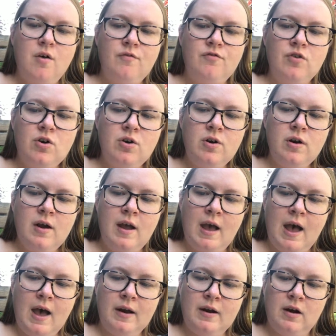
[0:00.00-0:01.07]
Fern
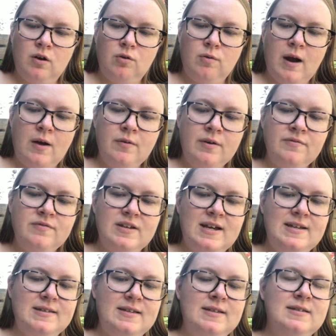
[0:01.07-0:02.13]
had a crown of
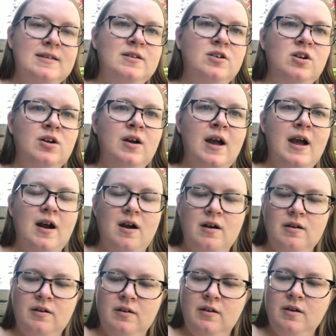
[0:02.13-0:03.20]
daisies in her hair.
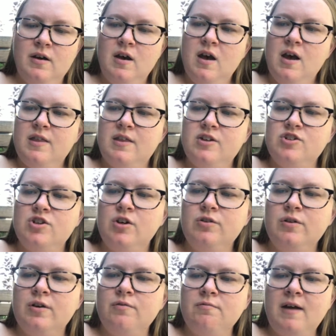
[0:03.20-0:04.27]
The
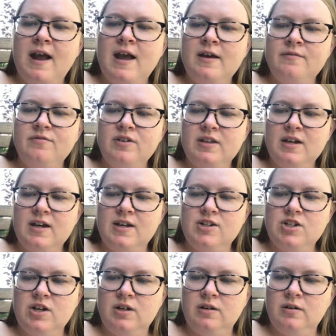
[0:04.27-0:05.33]
children ran for the
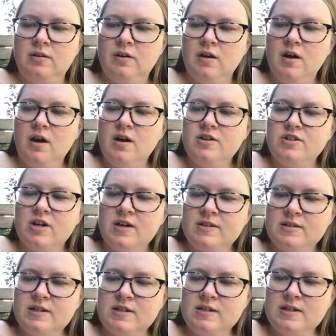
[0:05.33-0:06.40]
kitchen.
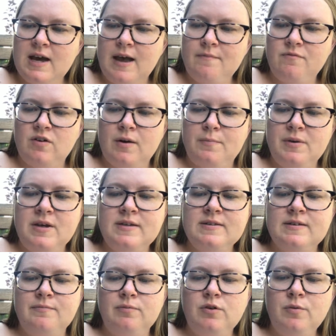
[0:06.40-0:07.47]
"Just in time for a piece
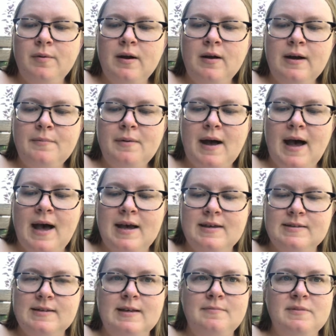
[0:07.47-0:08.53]
of blueberry pie,"
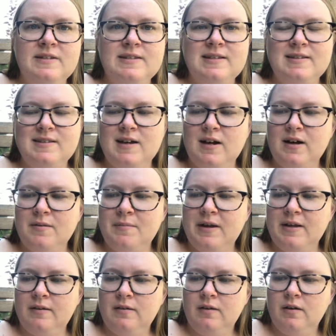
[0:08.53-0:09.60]
said Mrs.
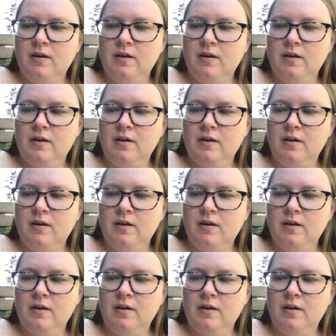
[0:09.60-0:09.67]
Zuckerman.